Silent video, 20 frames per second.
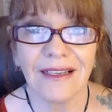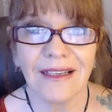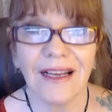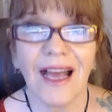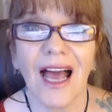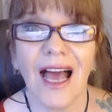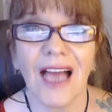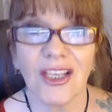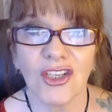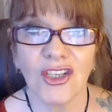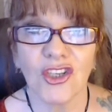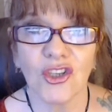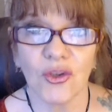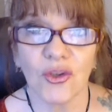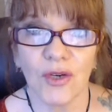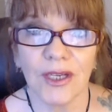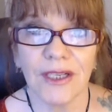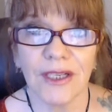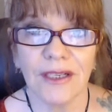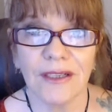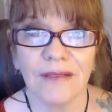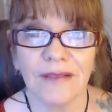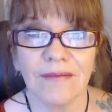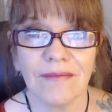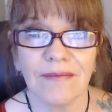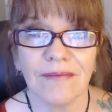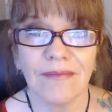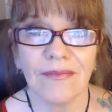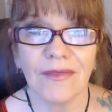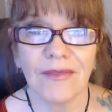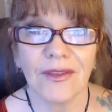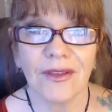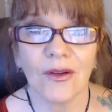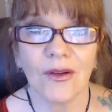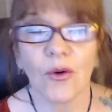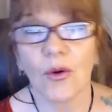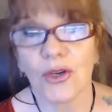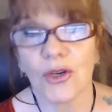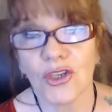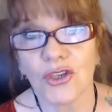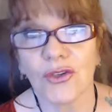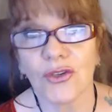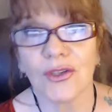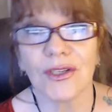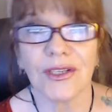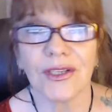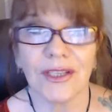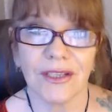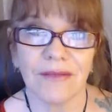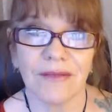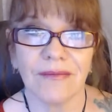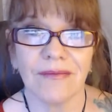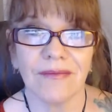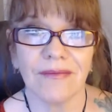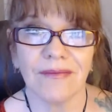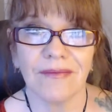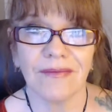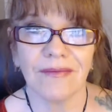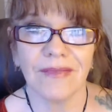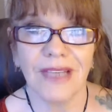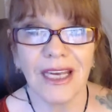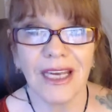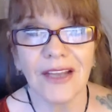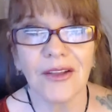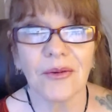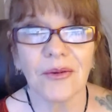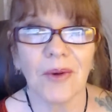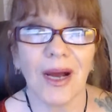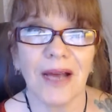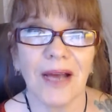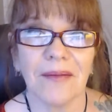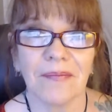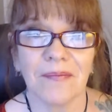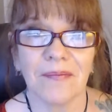and should, or shouldn't, either way.